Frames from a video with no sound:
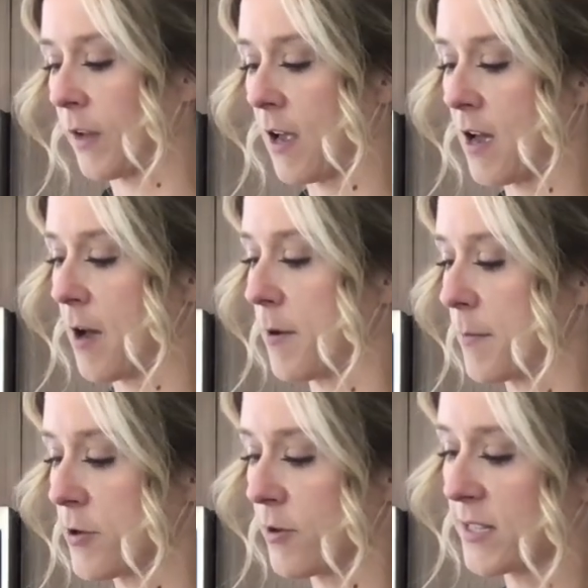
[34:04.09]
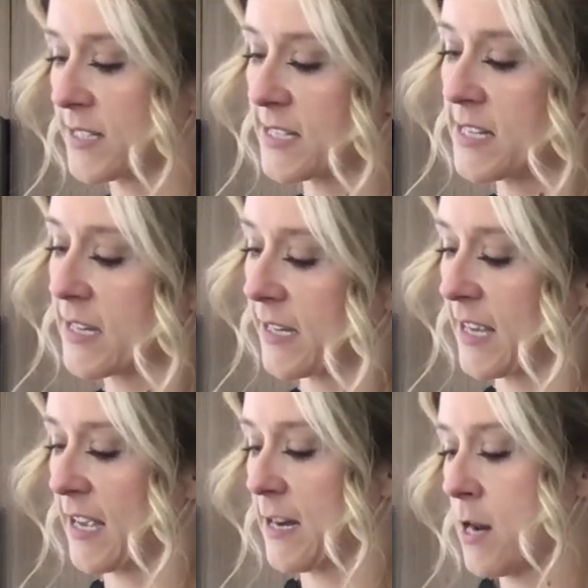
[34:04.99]
But you can see
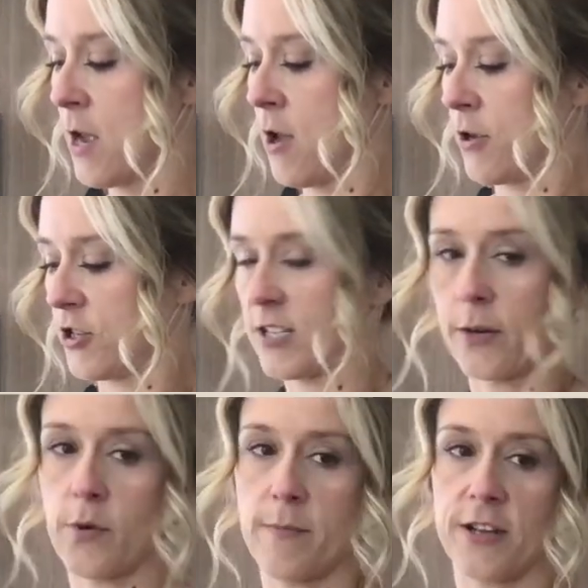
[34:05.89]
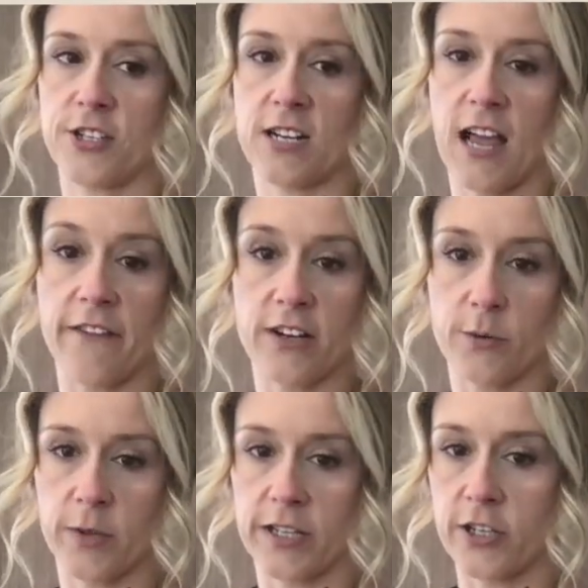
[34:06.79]
again, just like we mentioned, having a
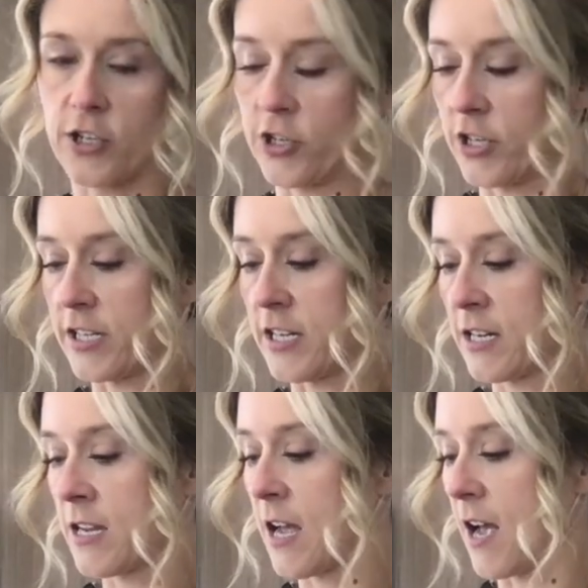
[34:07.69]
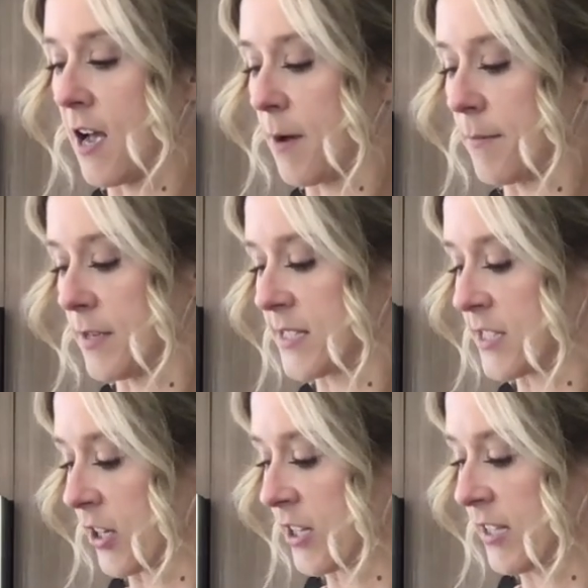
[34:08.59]
really good
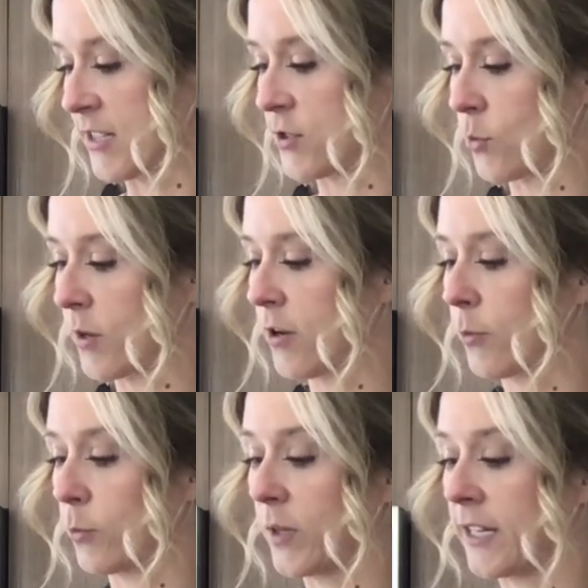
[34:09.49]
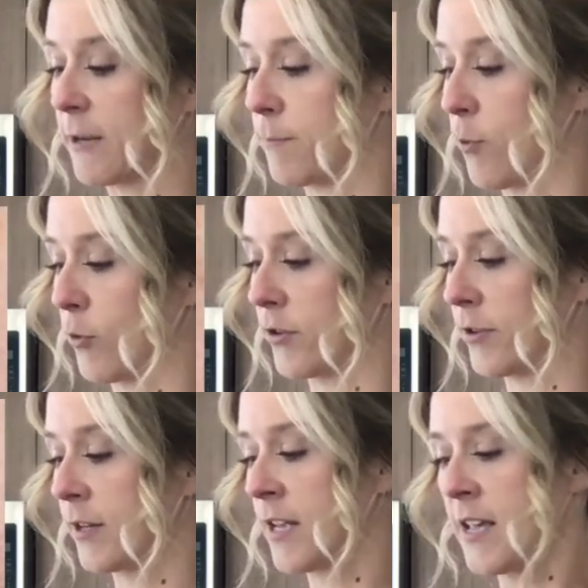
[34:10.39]
succulent soil, really important.